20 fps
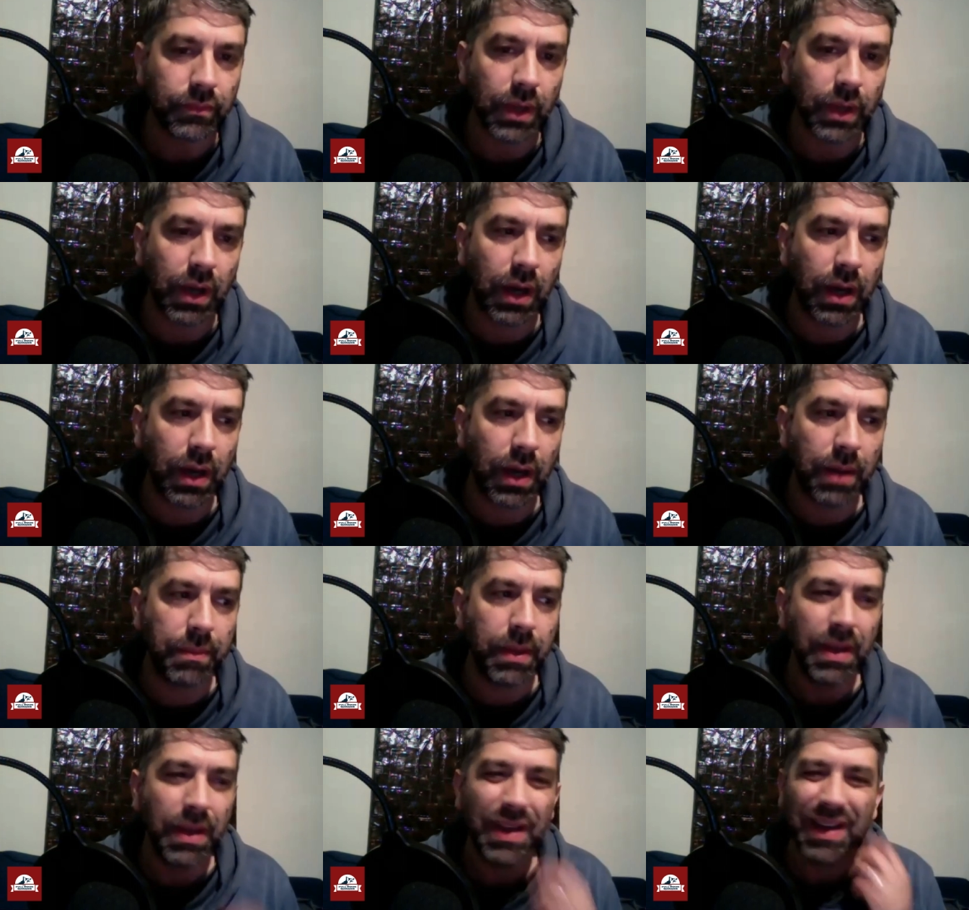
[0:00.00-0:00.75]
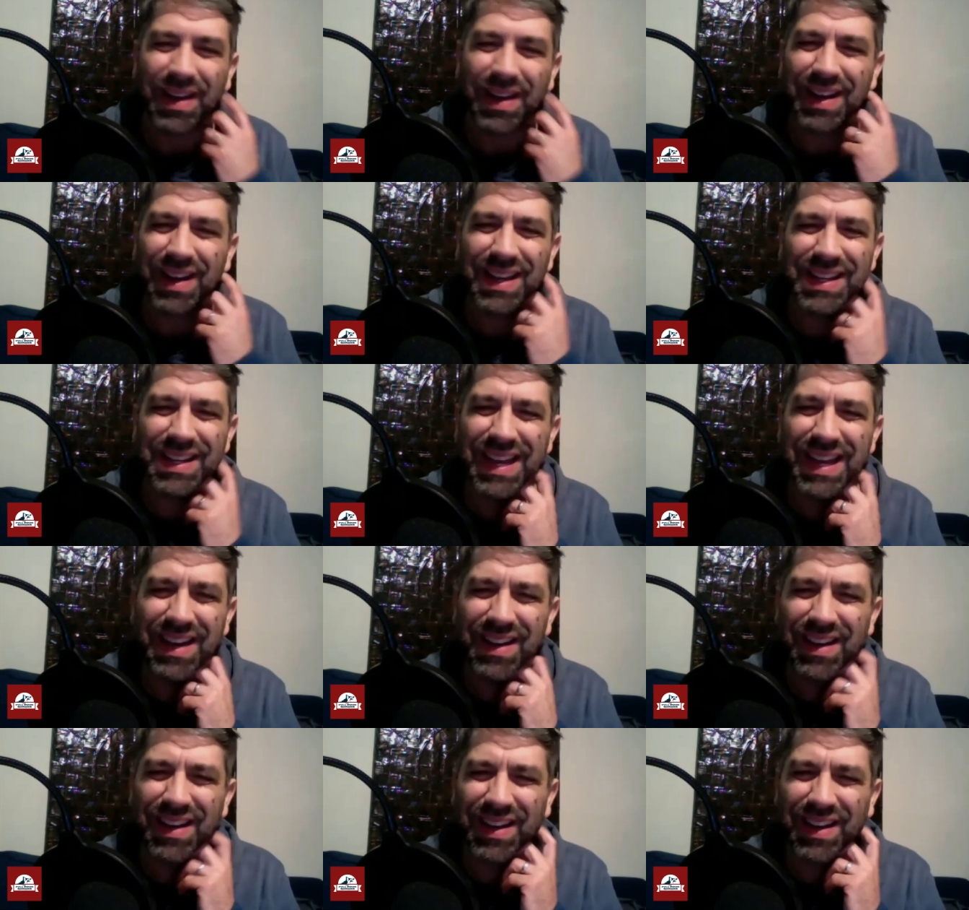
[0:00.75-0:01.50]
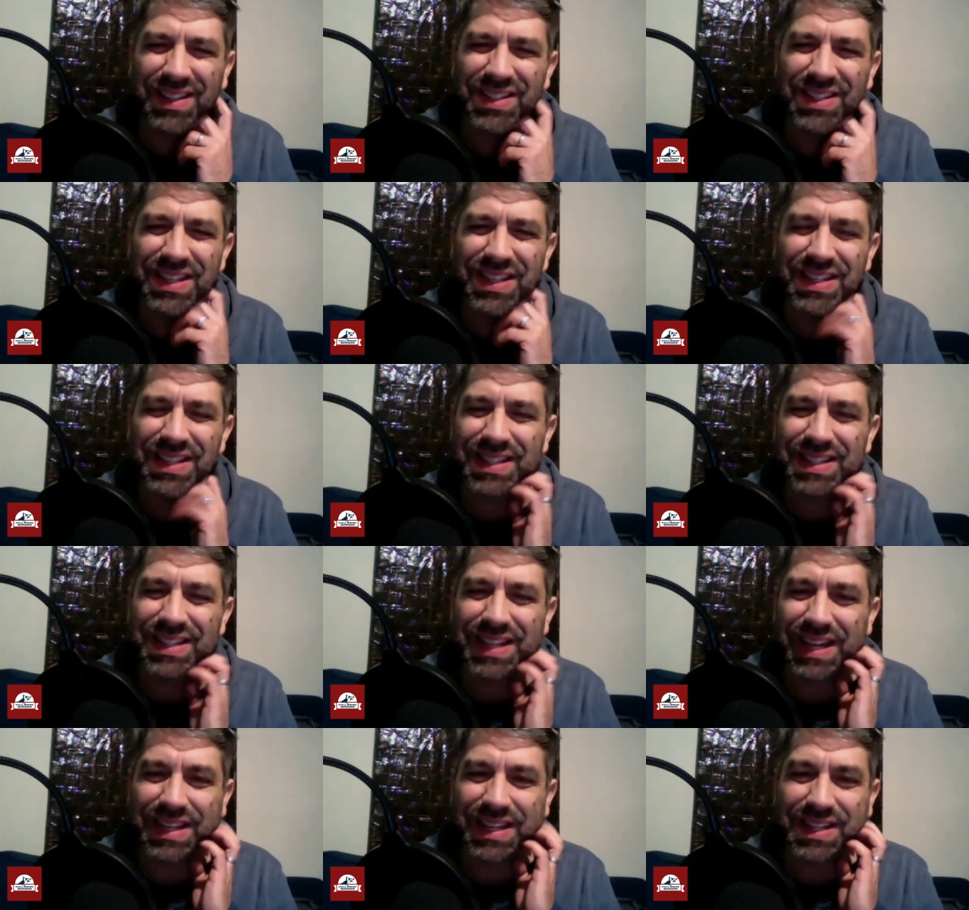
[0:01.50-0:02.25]
Um, yeah, I just didn't
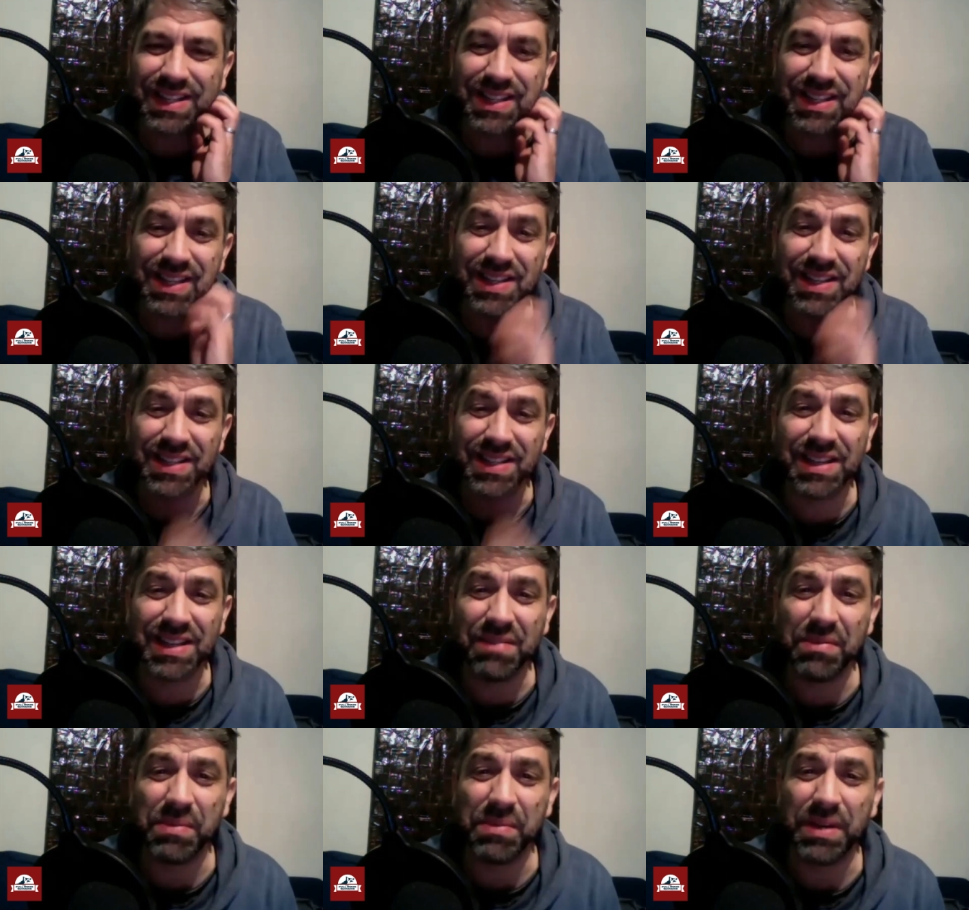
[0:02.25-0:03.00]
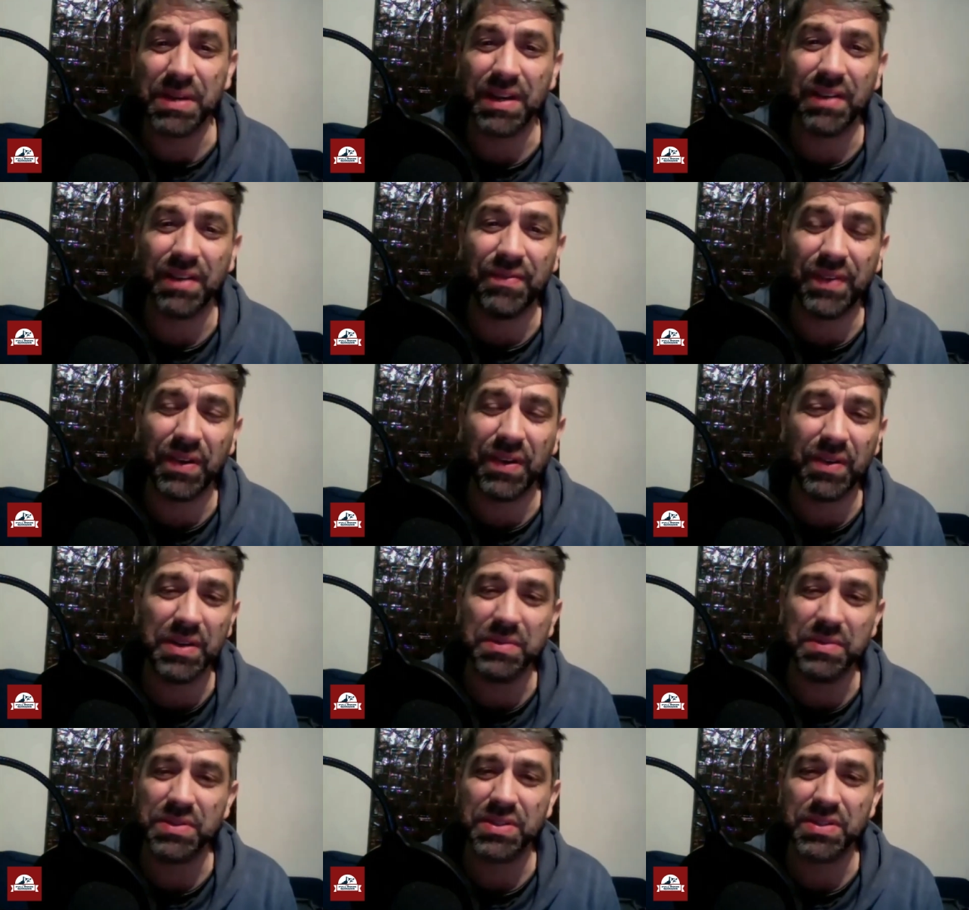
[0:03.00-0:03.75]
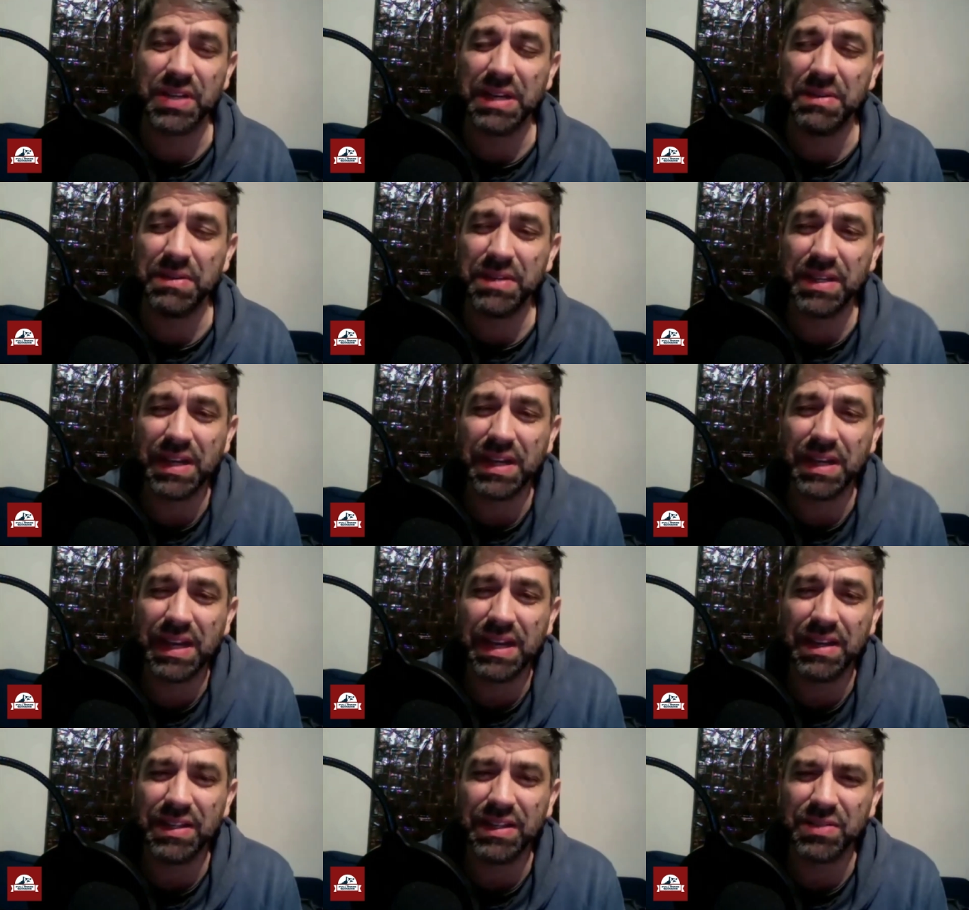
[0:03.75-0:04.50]
sit. It just didn't sit with me, and I felt it was it.
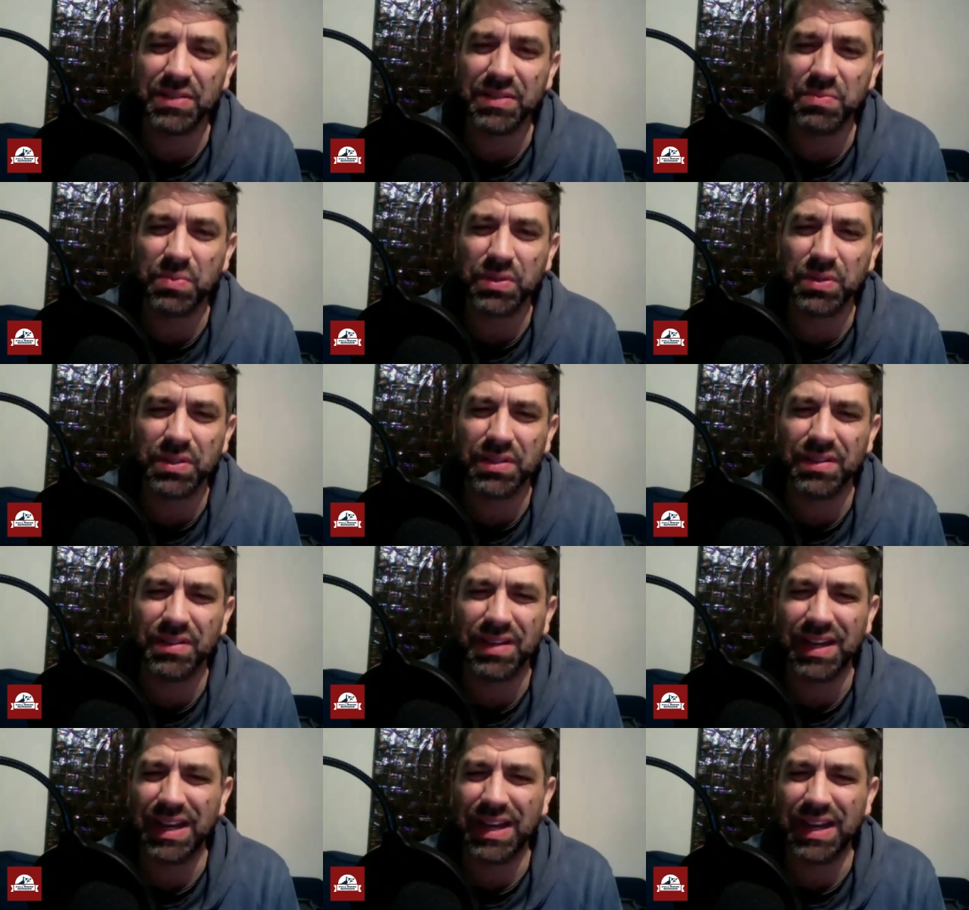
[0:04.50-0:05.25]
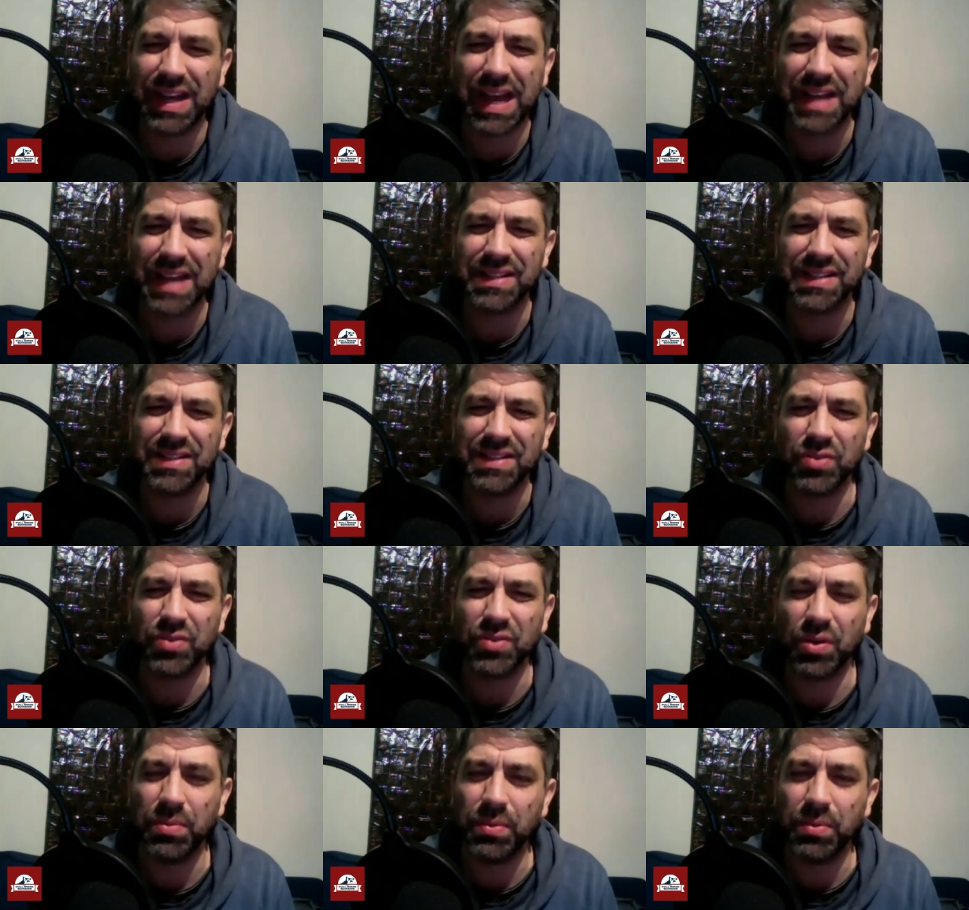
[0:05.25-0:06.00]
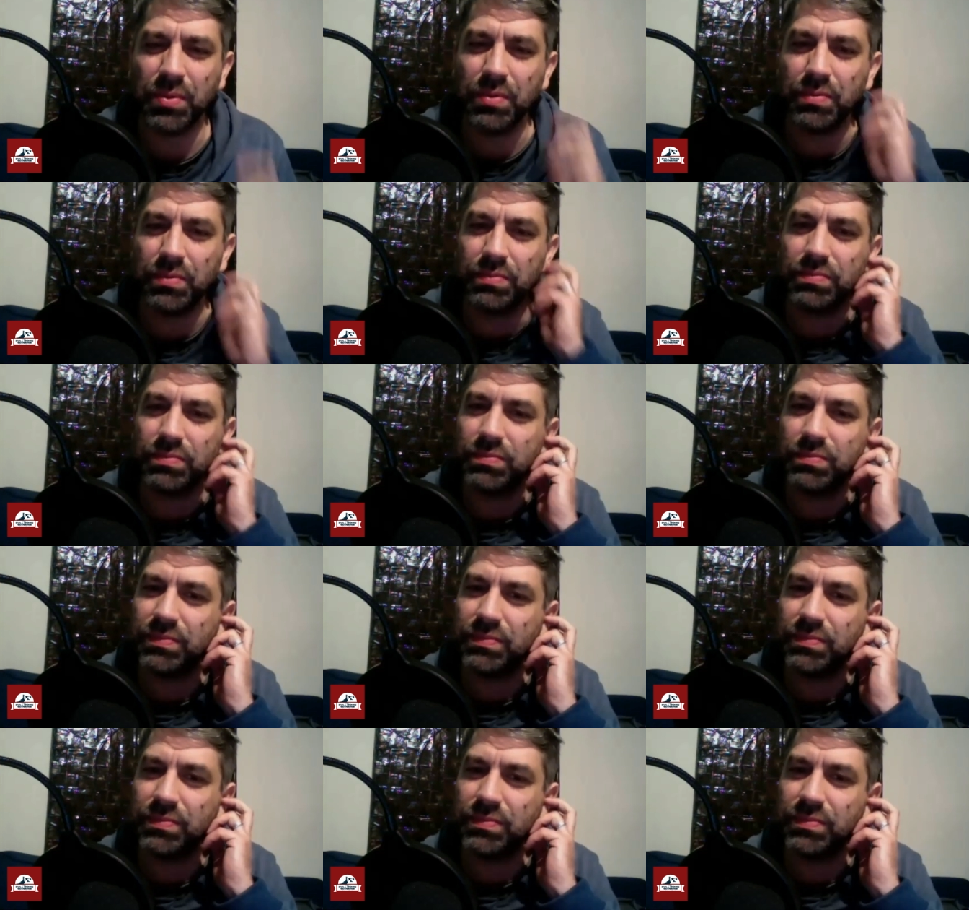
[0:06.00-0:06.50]
It just wasn't as enjoyable